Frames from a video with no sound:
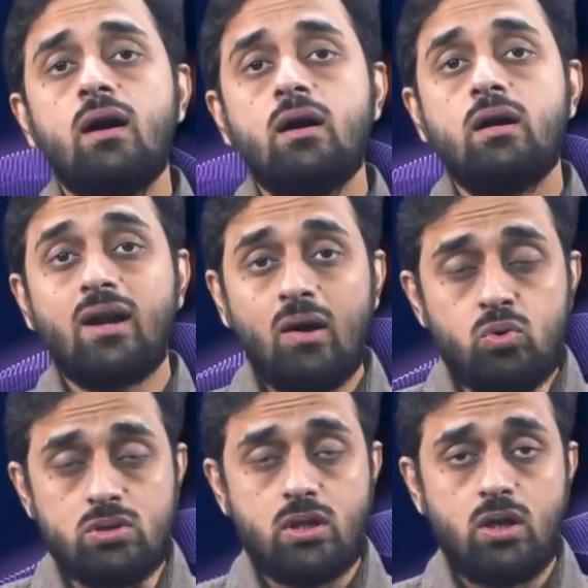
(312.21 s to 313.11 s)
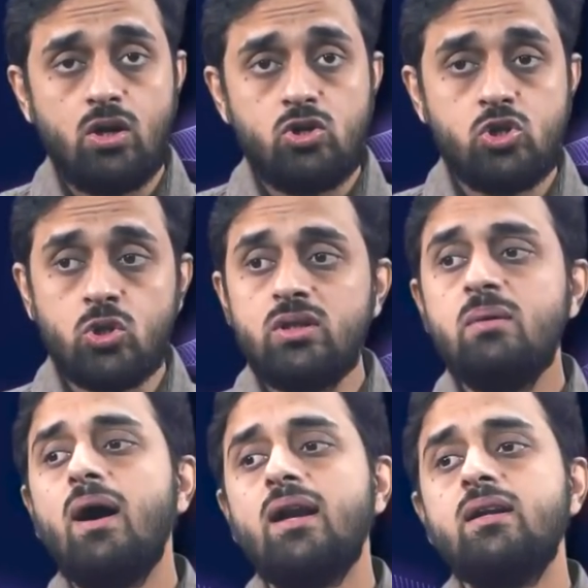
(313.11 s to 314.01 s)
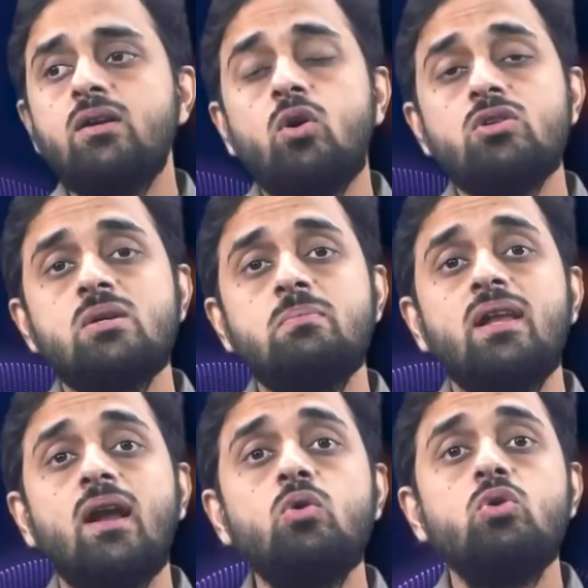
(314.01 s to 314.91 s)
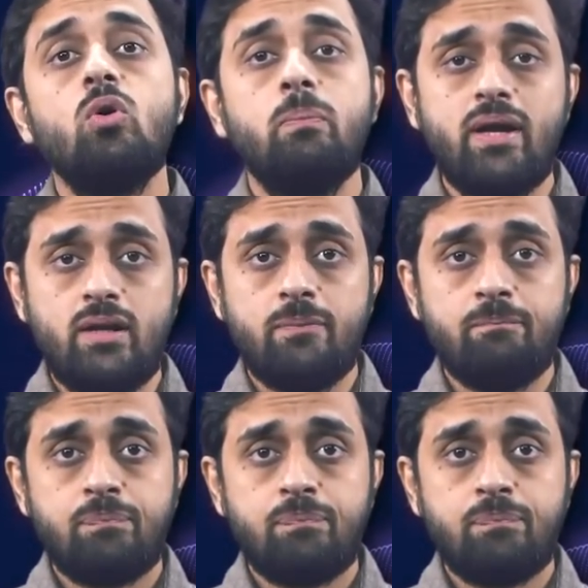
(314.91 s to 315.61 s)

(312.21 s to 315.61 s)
uh grounds should the market logic be allowed to operate?